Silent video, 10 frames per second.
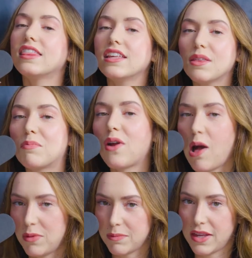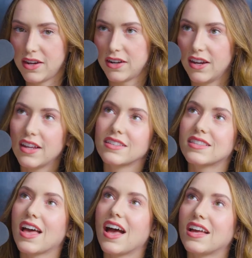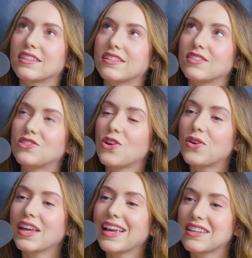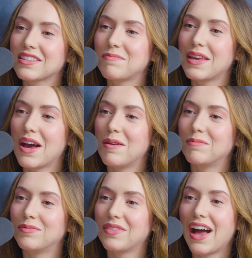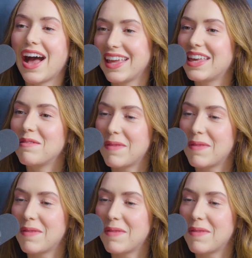I think the problem here is that choking has become high-key